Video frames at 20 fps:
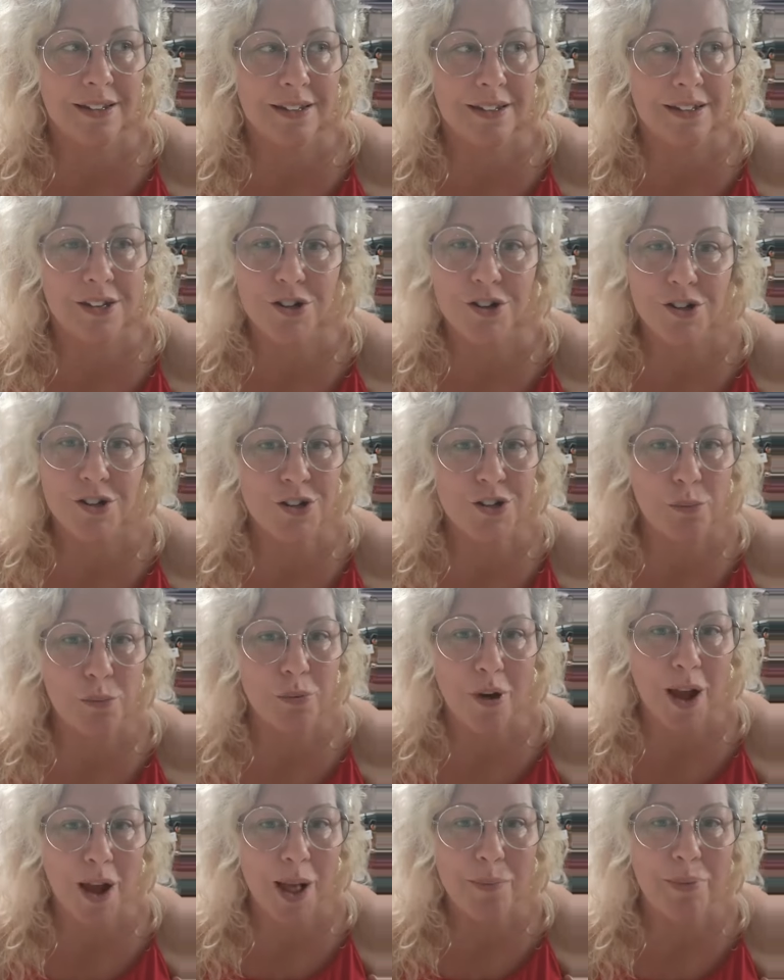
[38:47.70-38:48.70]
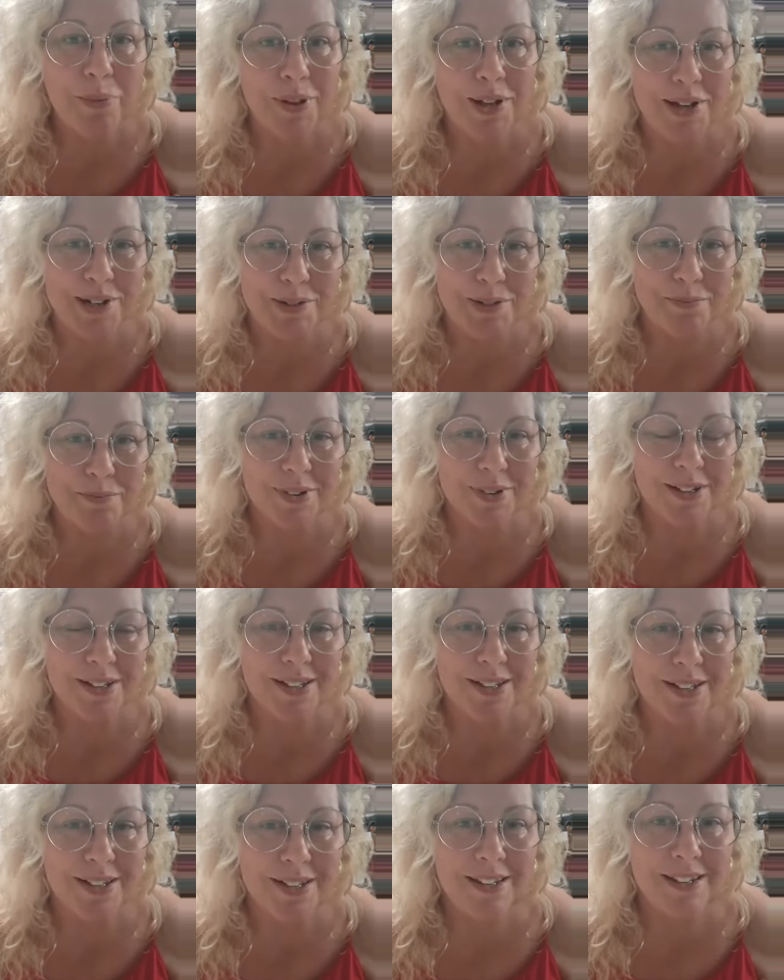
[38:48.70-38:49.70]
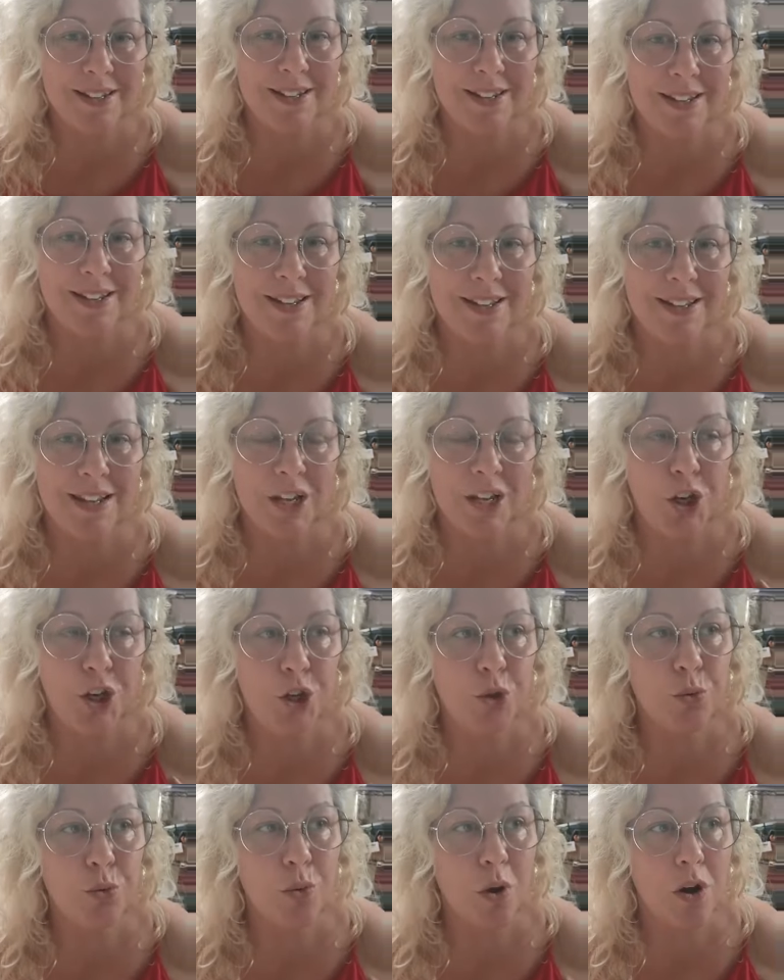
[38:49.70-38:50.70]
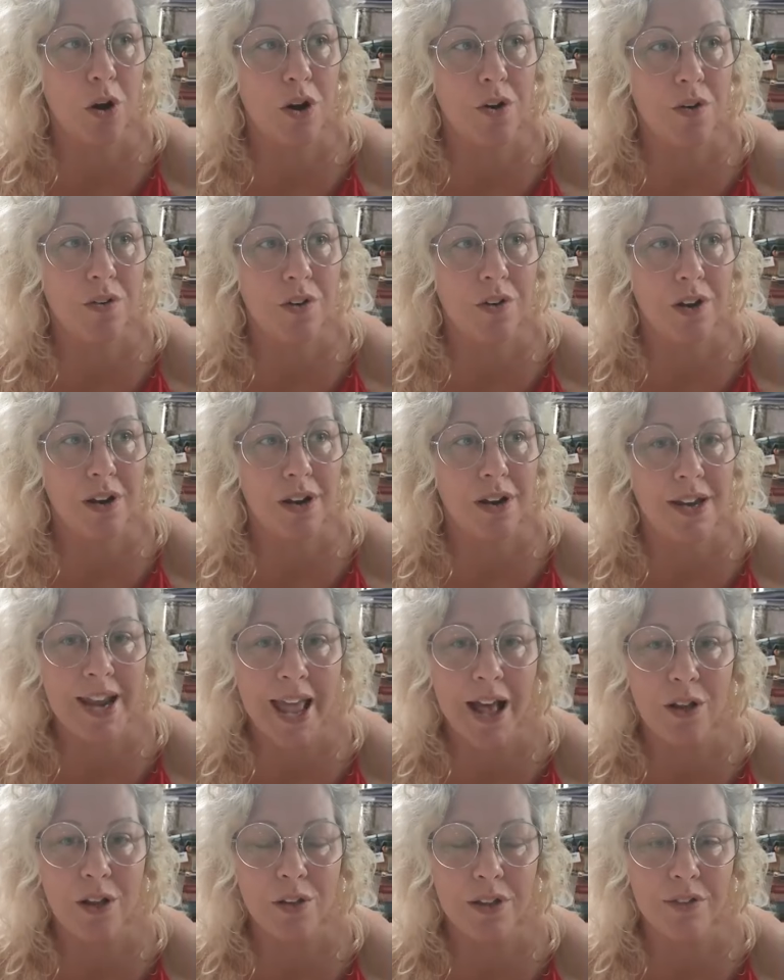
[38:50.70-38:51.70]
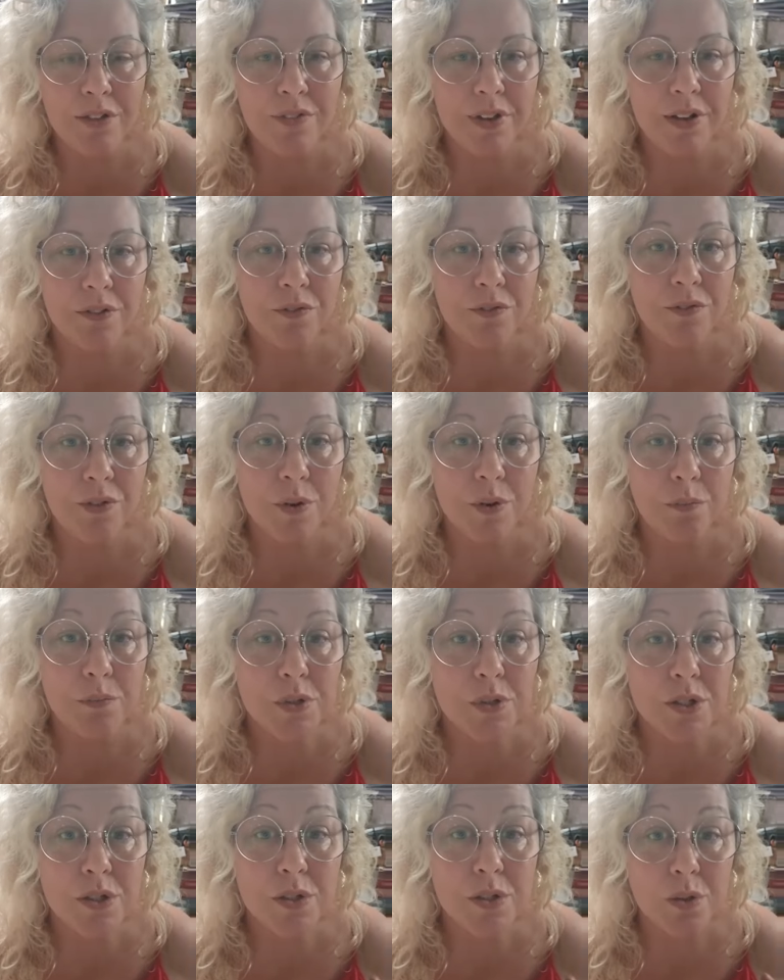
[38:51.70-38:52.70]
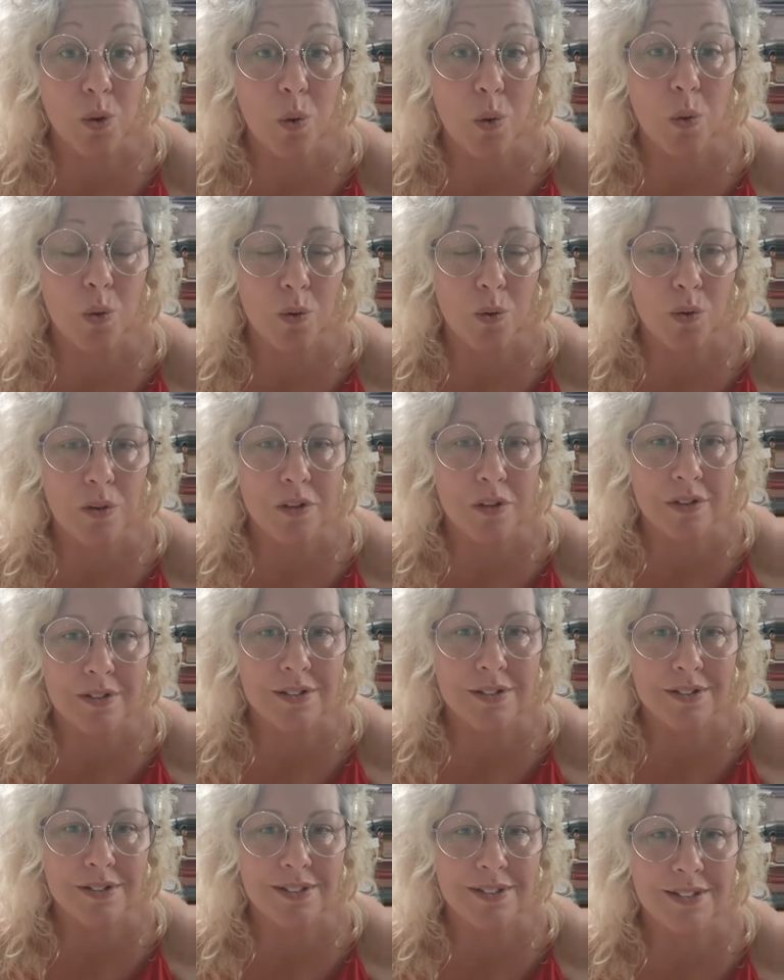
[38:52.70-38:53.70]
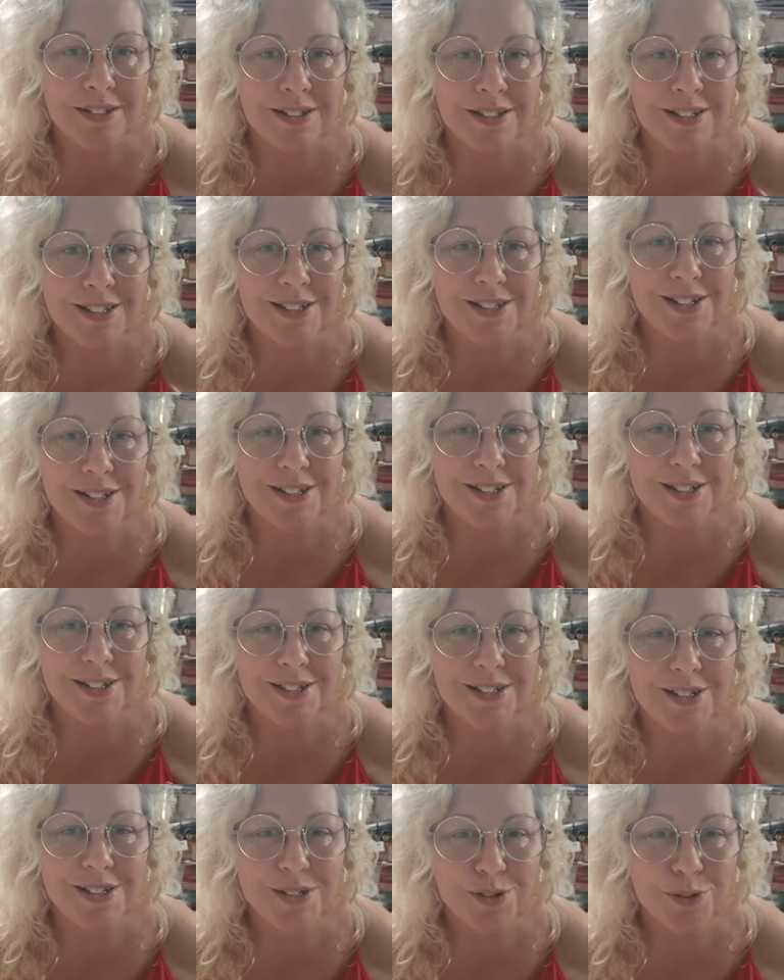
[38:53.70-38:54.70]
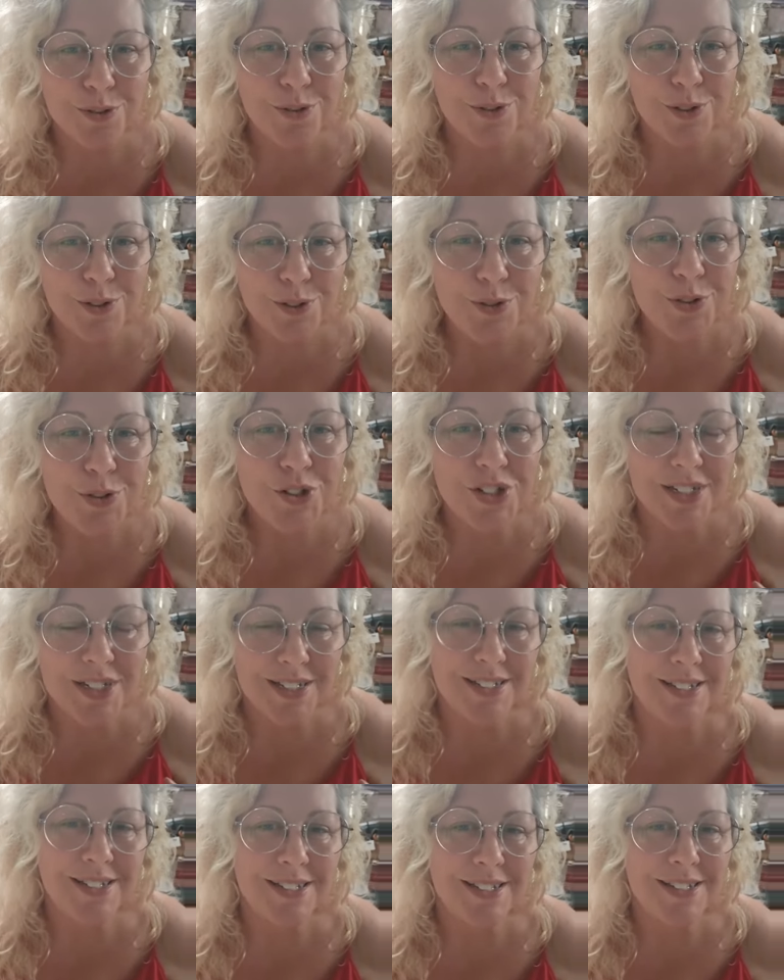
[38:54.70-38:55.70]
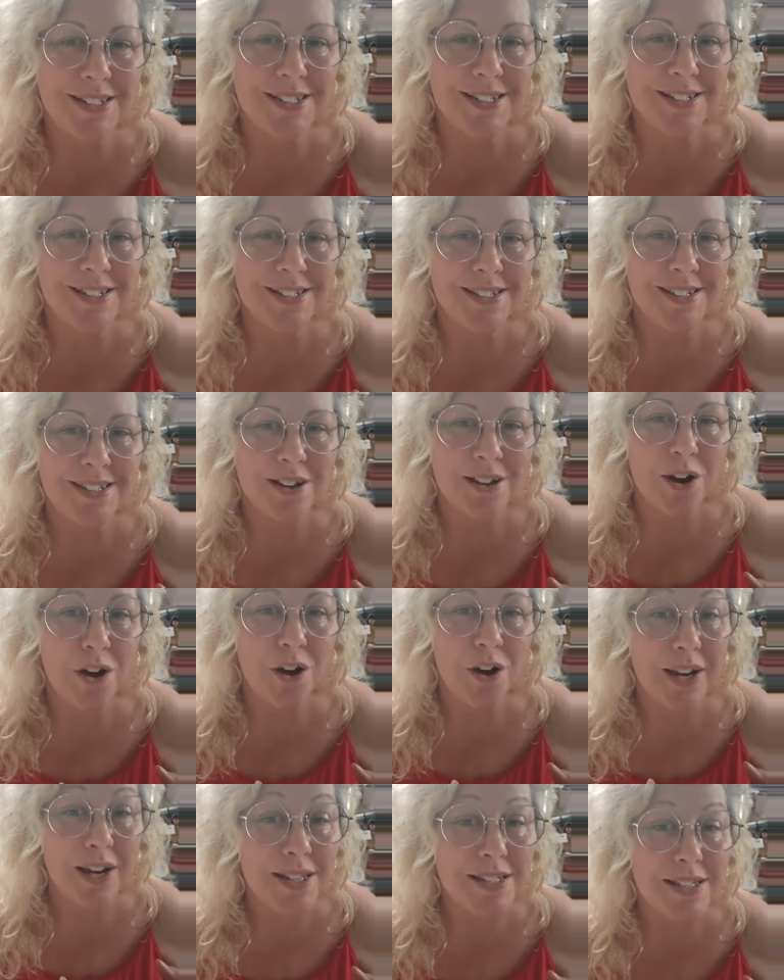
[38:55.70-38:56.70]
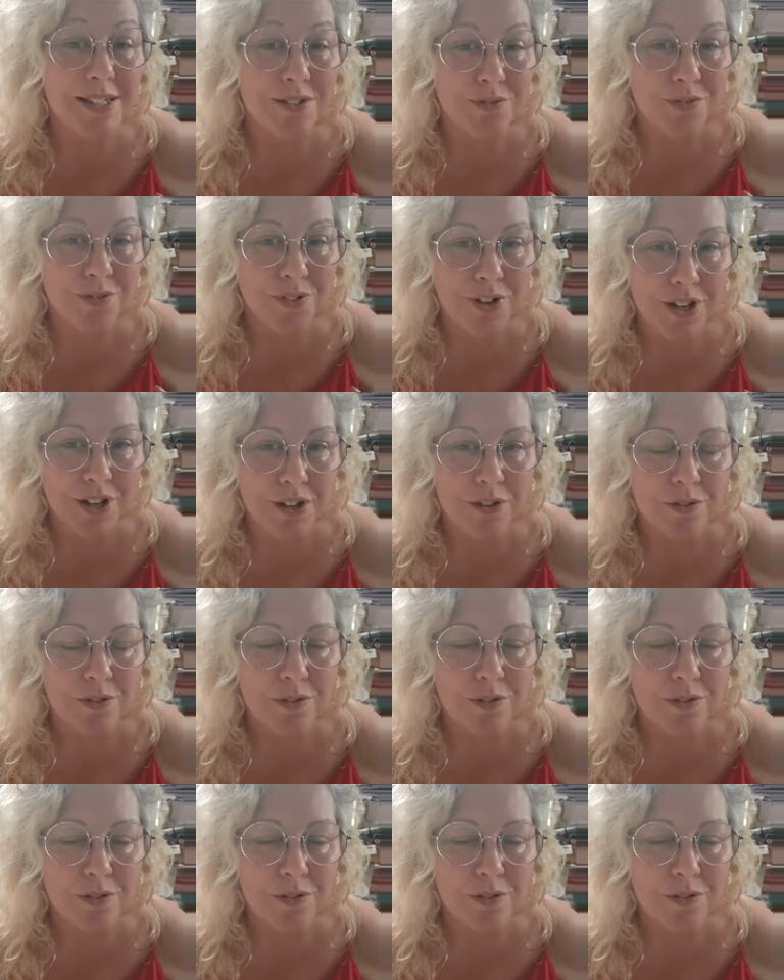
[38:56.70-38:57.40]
there's no problem. You are now living from soul. Solutions are easy for you.